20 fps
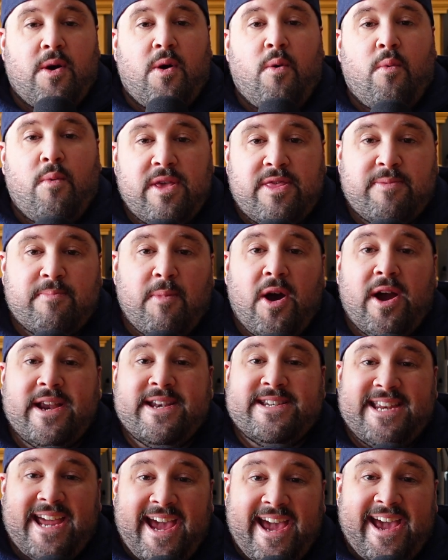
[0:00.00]
with my
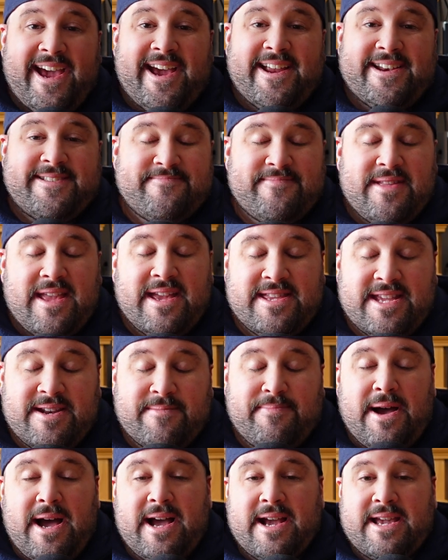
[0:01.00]
dad and did a
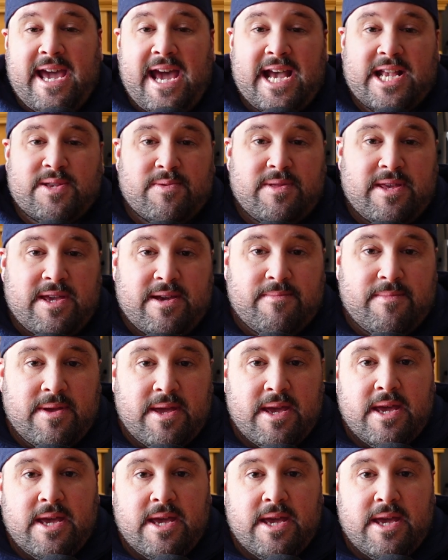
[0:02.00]
podcast with him.